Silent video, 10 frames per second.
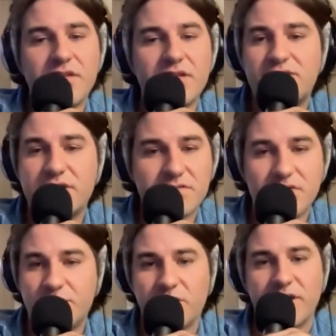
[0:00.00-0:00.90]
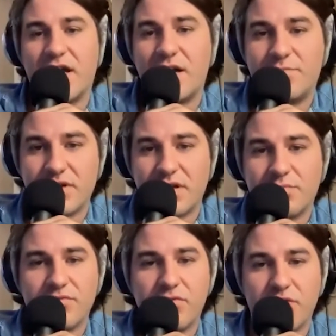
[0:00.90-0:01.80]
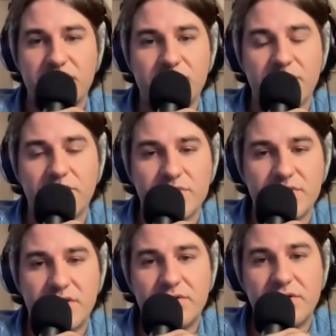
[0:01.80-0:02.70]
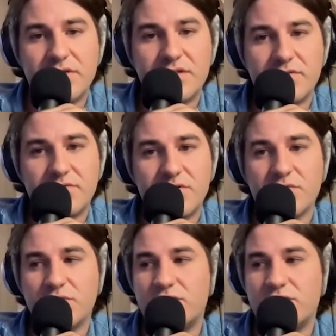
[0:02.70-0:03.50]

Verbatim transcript: this festival booking happened like before this record was out and stuff too.